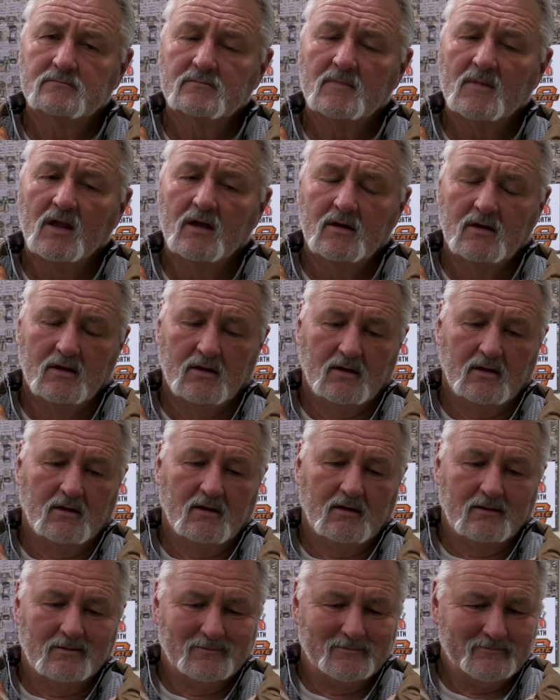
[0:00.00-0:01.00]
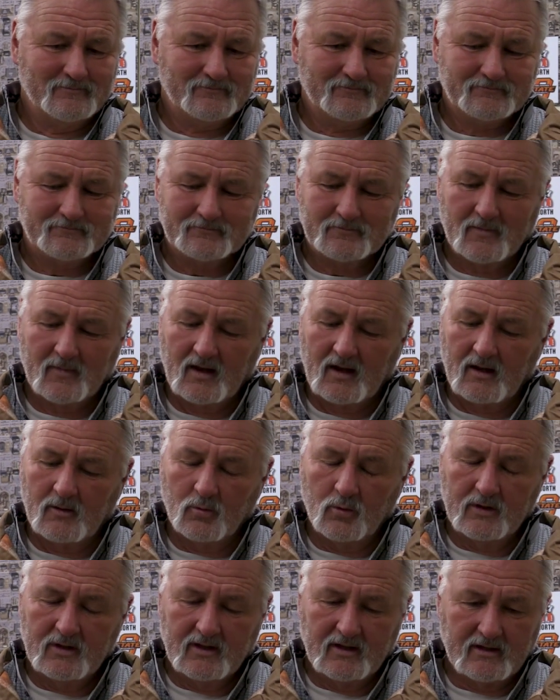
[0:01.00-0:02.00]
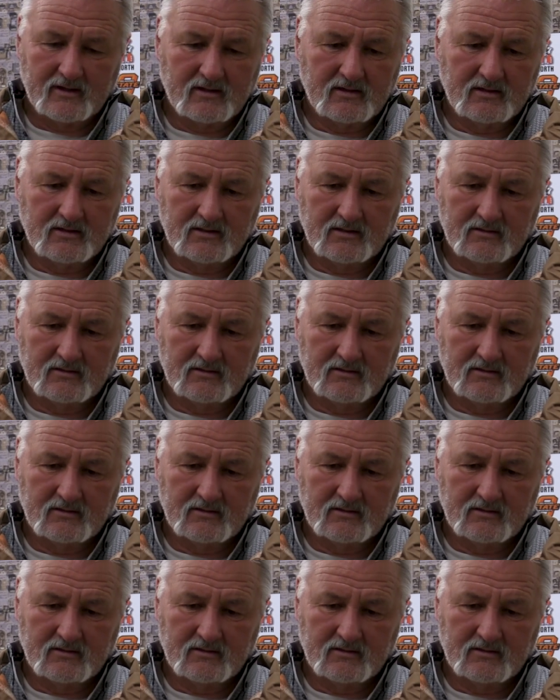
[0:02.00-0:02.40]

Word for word: 30-some years. We had